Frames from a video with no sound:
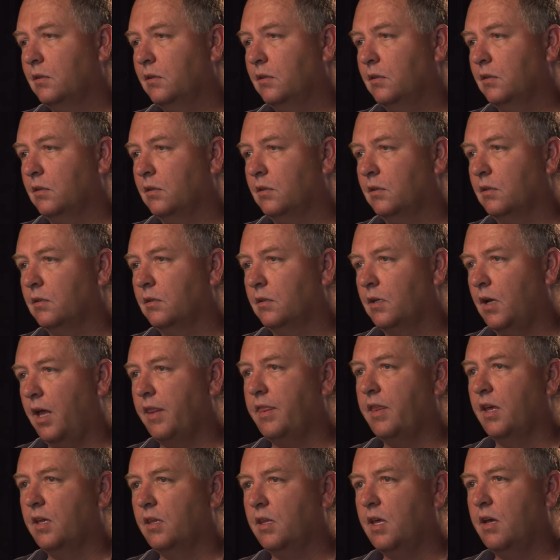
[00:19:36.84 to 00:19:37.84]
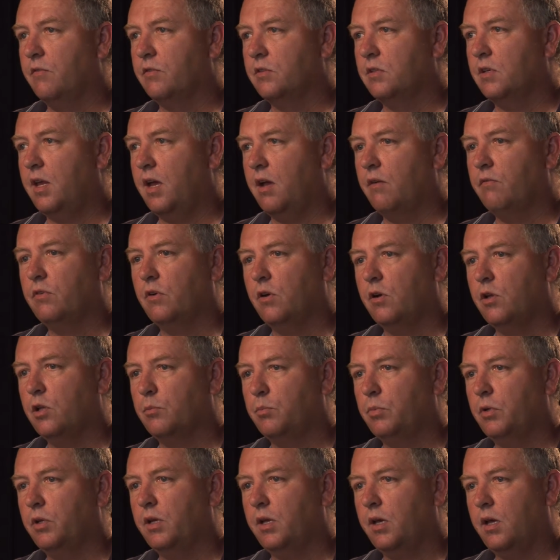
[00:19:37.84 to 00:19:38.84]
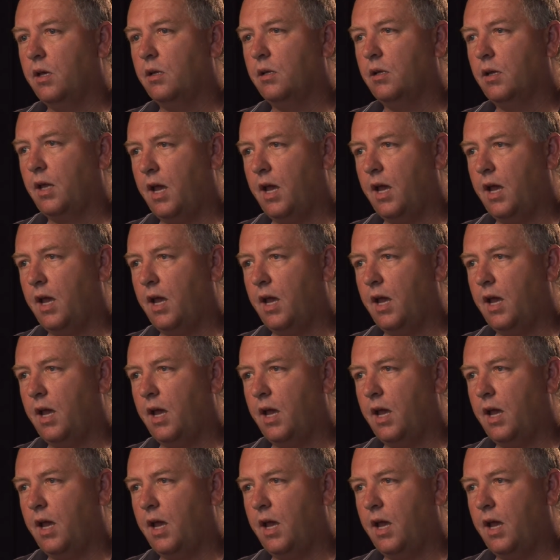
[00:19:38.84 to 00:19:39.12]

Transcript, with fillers: And I think that was the downfall of the plant.